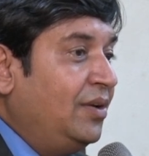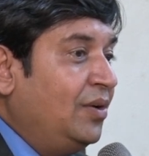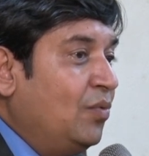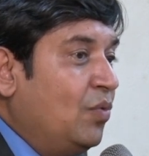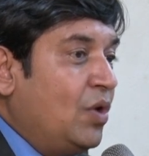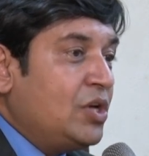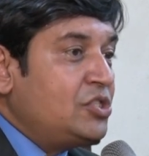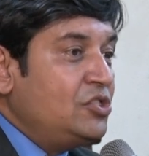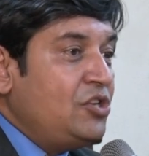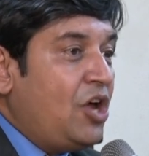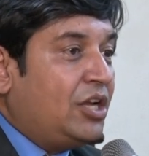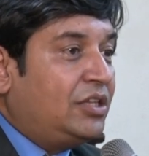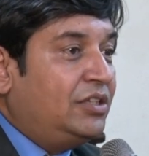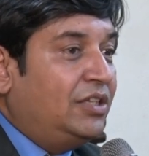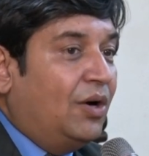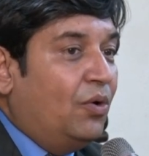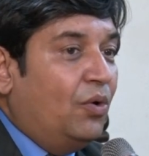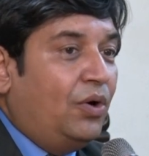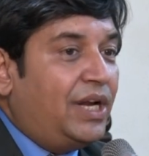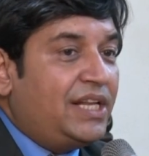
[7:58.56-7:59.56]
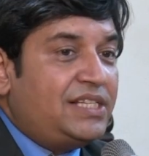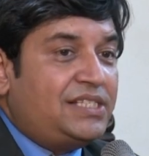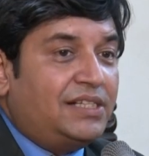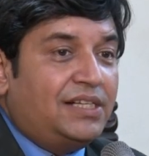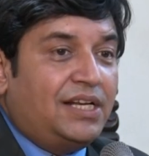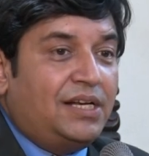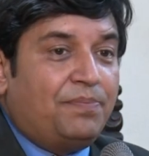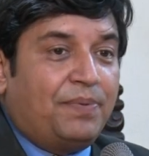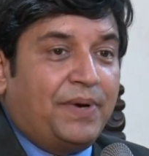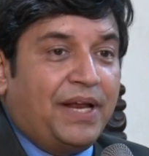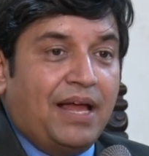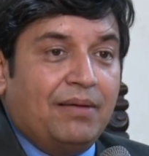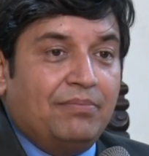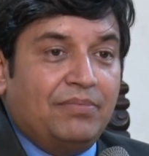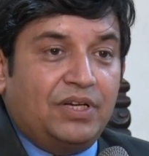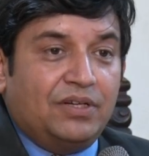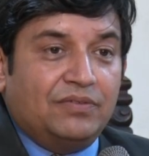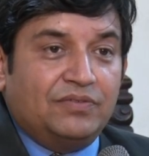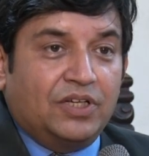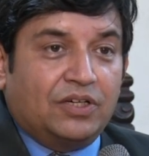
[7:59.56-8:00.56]
was not the original
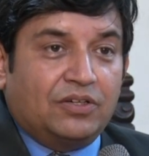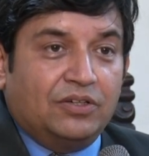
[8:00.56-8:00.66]
preamble of the